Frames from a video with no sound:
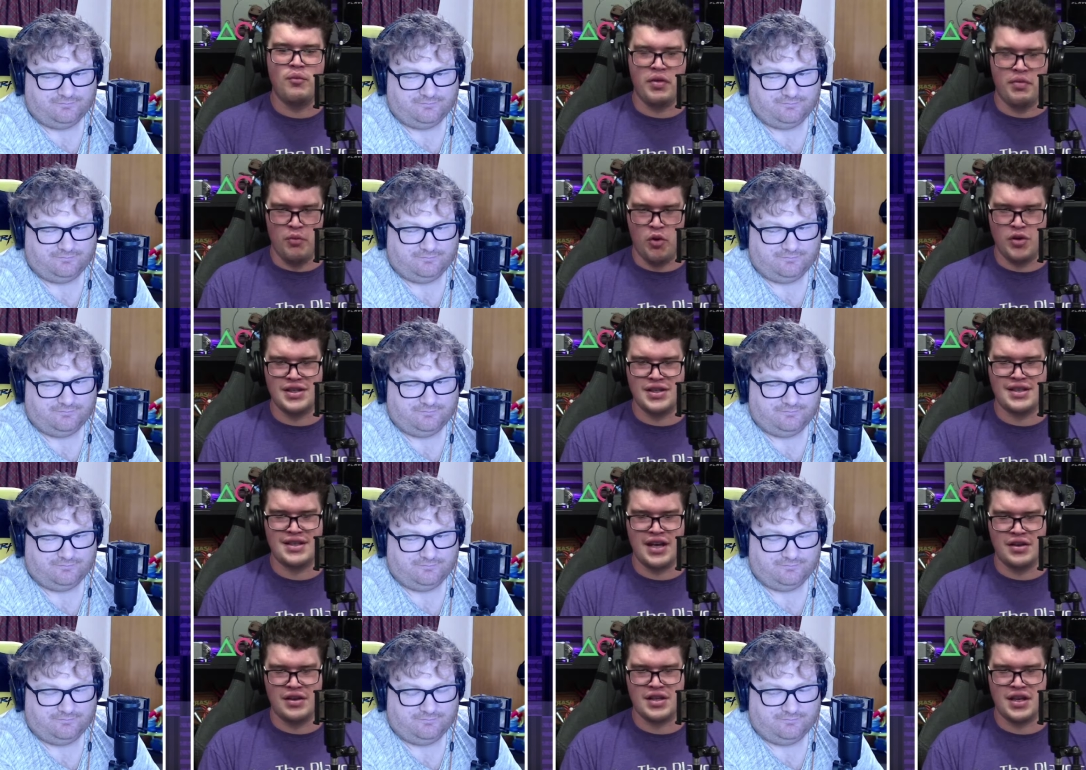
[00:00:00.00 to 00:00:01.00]
Speaker 1: more
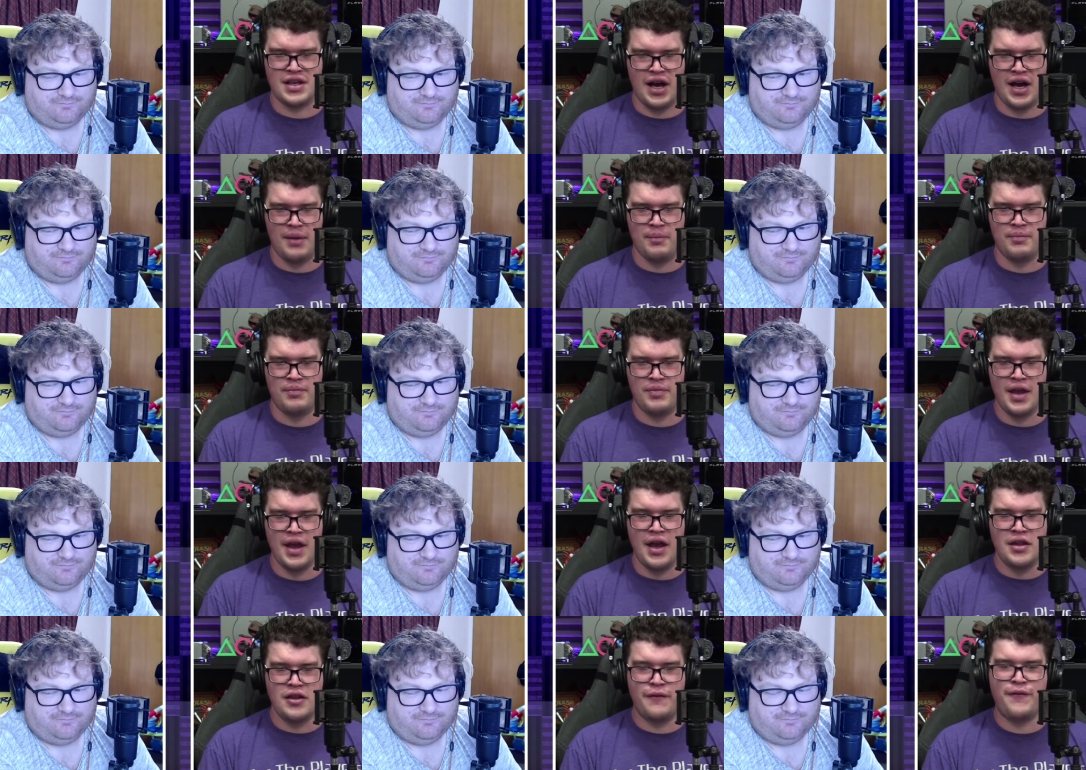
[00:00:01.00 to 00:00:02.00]
details to come.
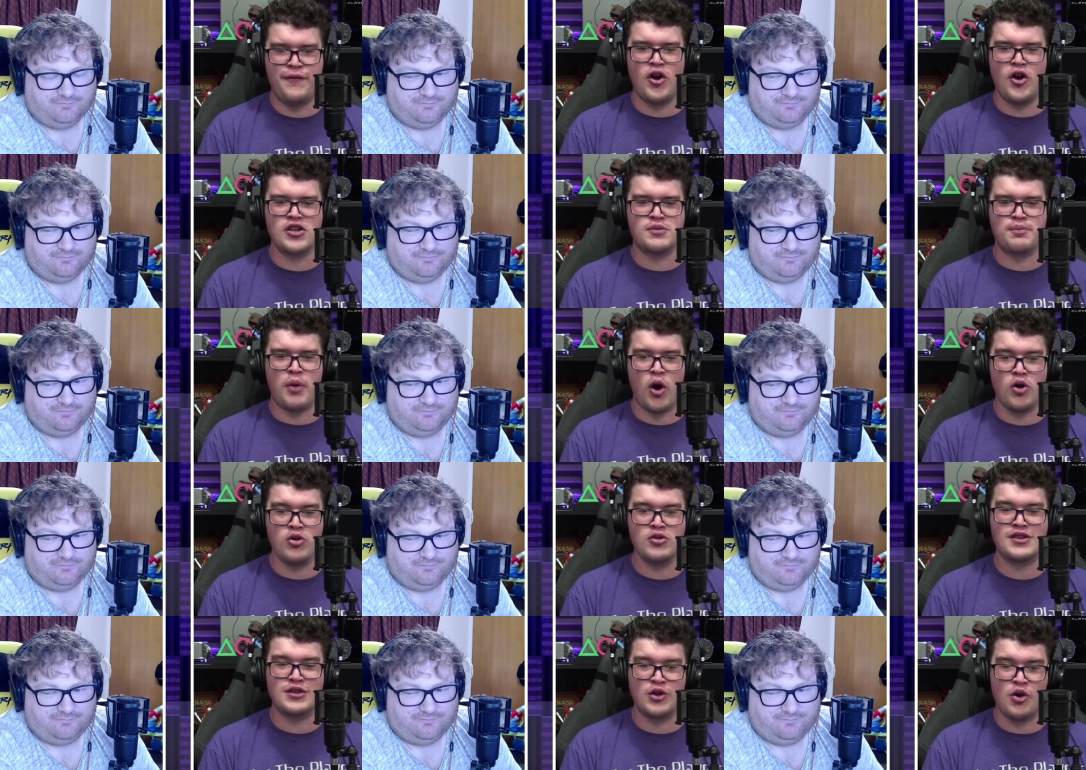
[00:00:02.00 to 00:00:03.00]
The first
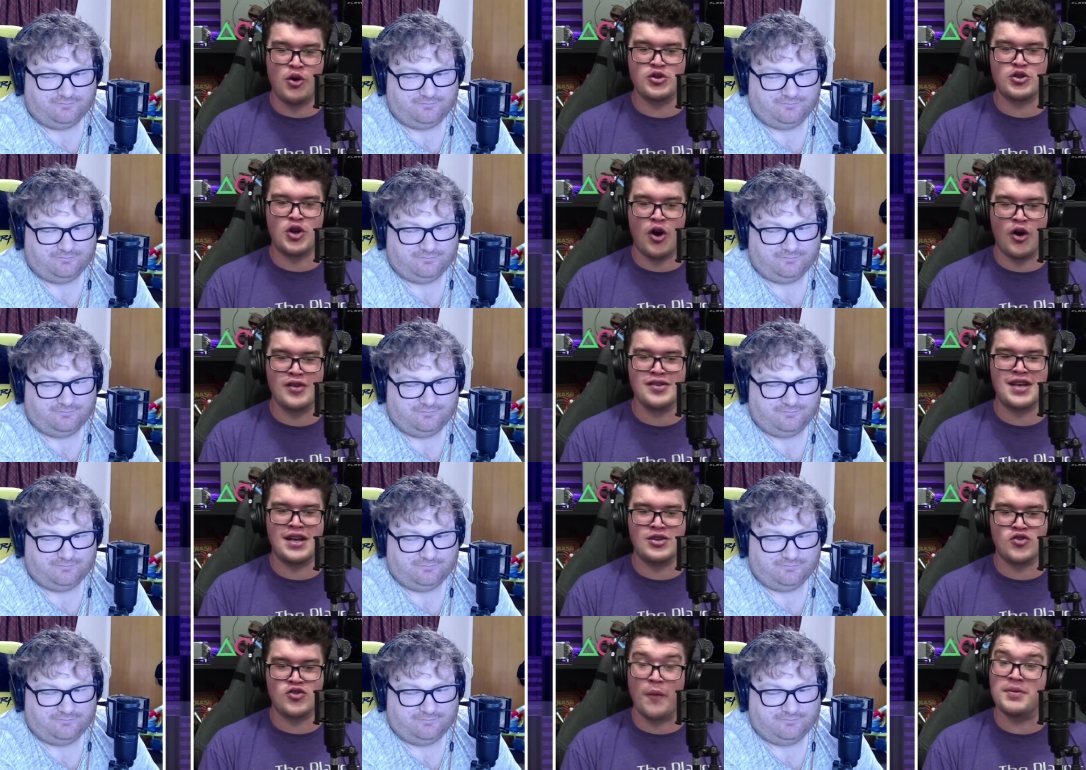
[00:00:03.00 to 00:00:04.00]
post launch content
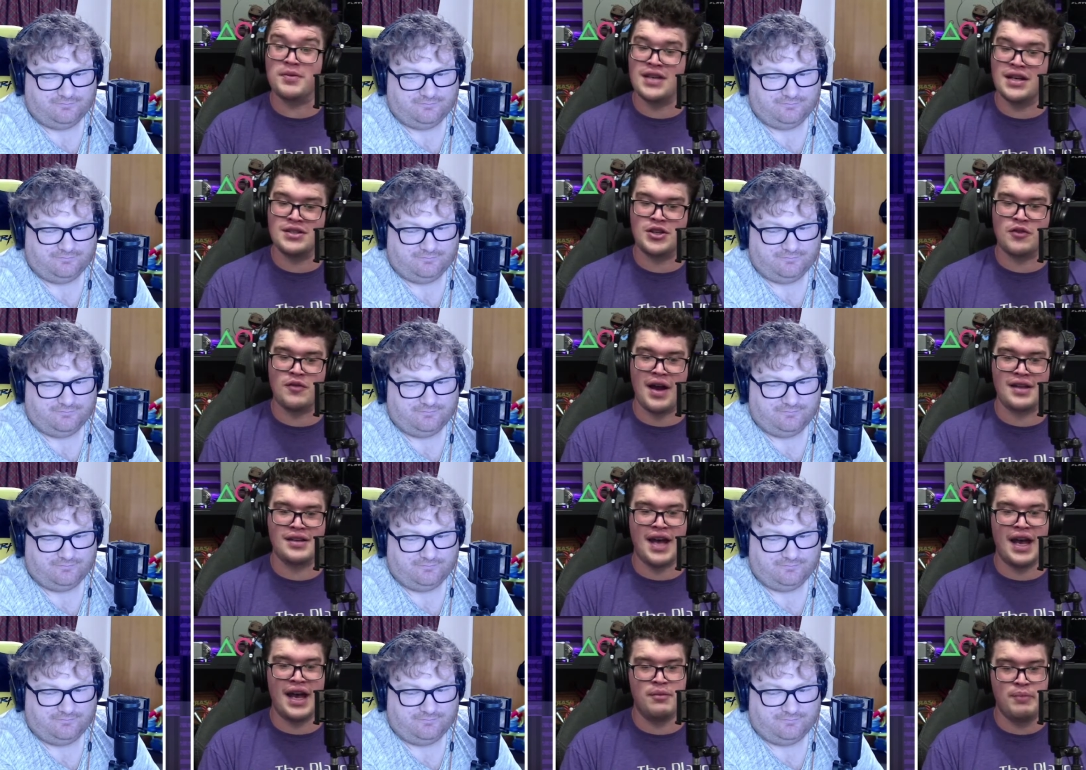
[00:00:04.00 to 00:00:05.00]
drop centered around
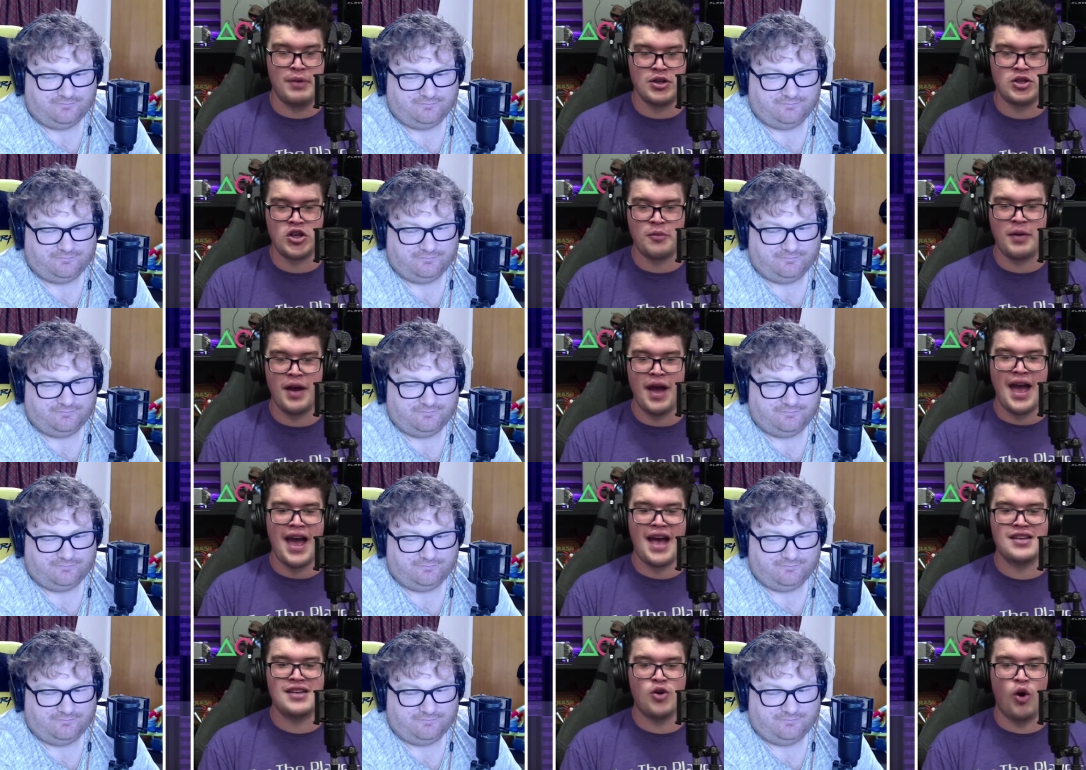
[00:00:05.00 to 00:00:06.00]
Kate Bishop
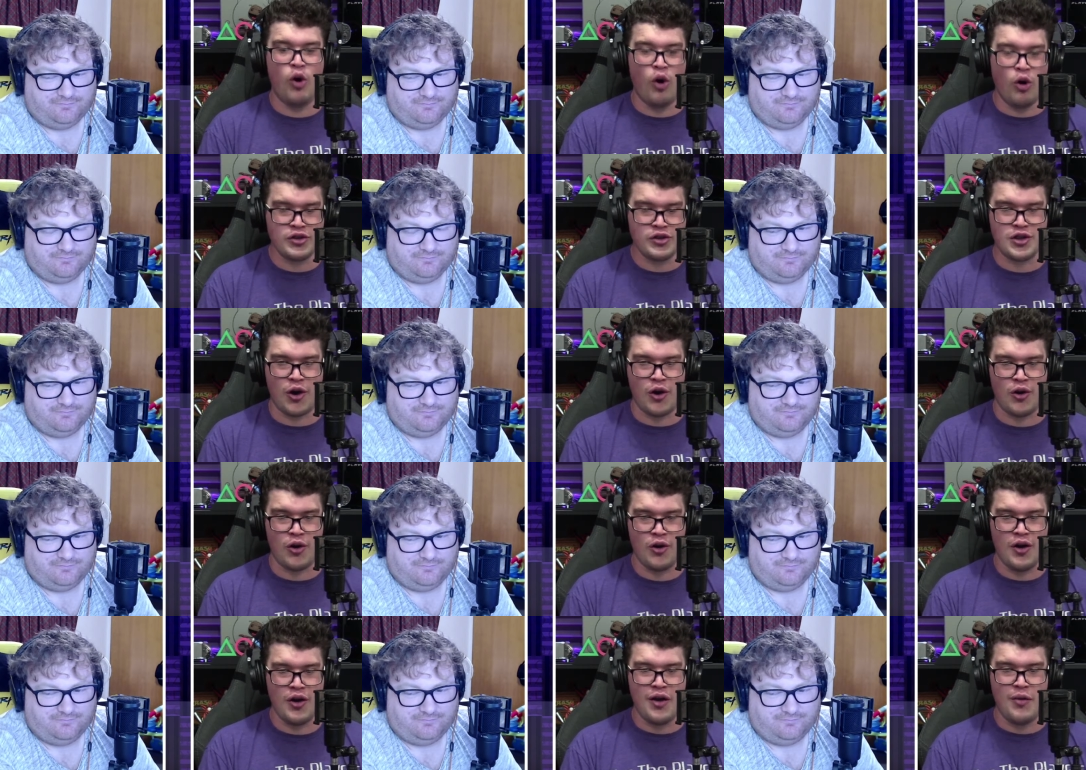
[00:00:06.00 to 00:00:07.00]
has also
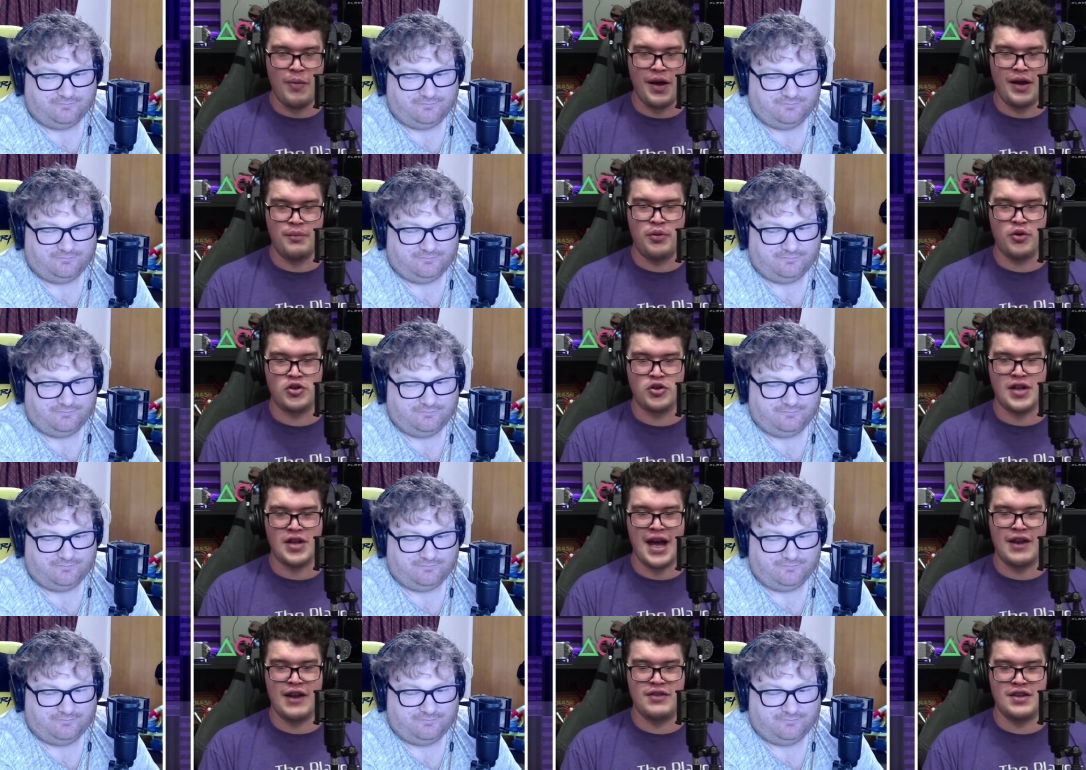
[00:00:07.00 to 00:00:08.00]
been pushed
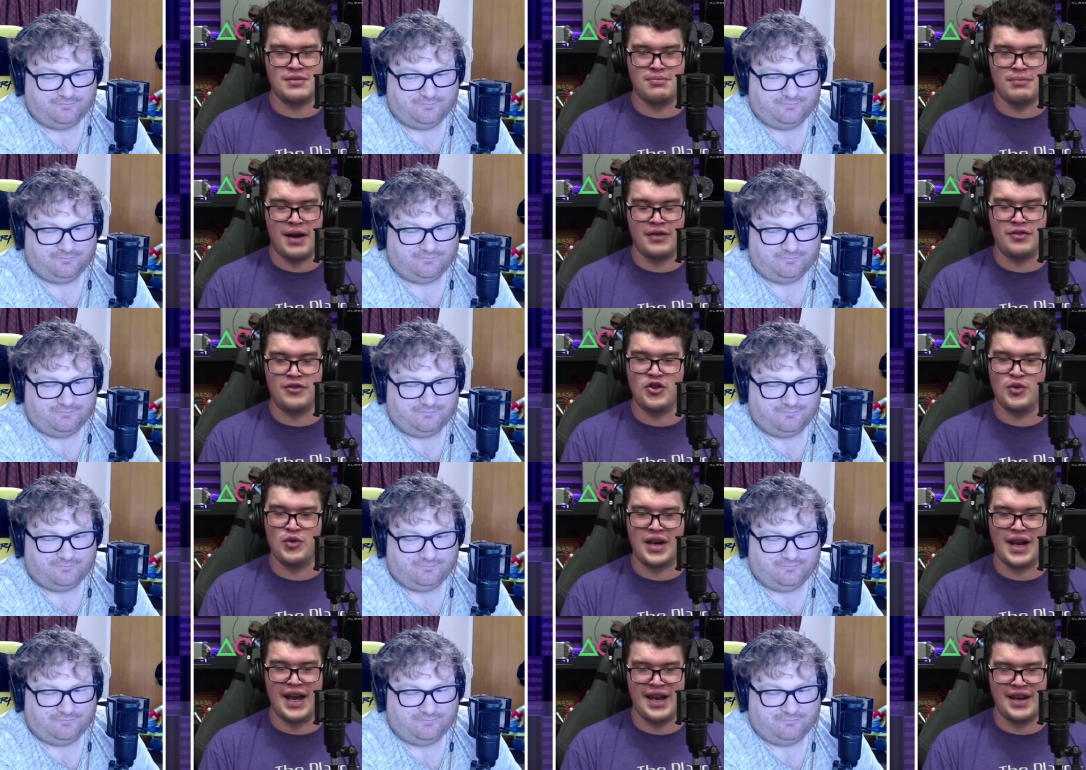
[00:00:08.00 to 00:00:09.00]
out of this month to a
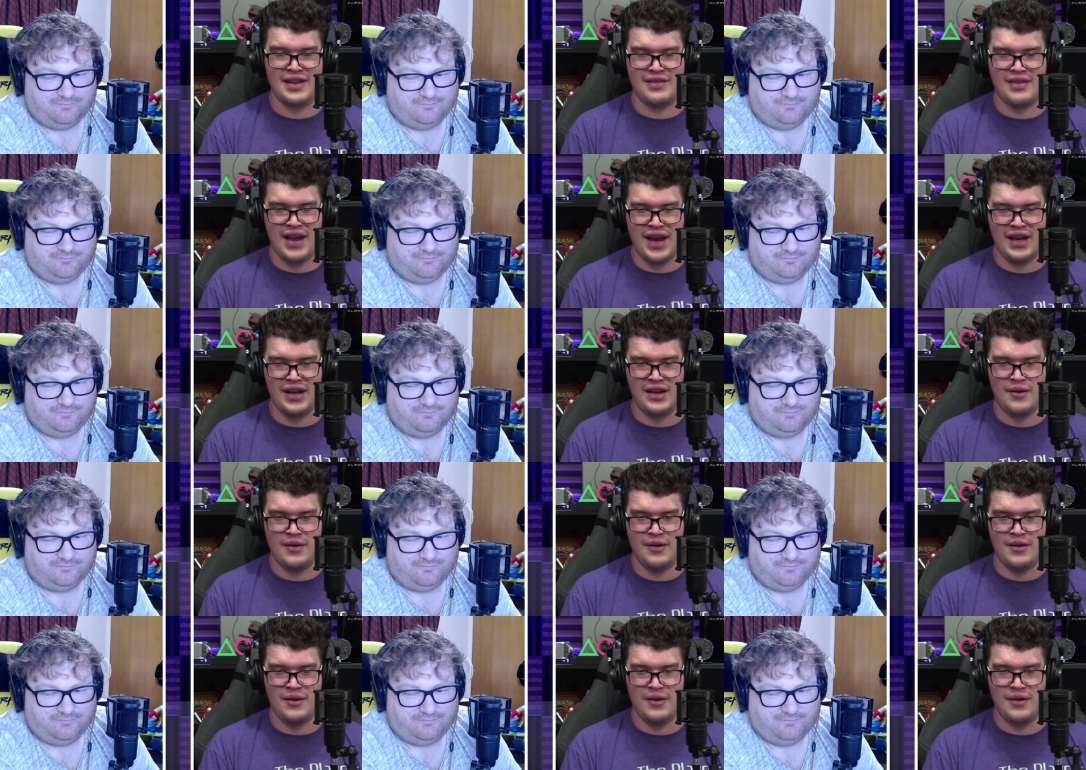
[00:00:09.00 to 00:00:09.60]
later date.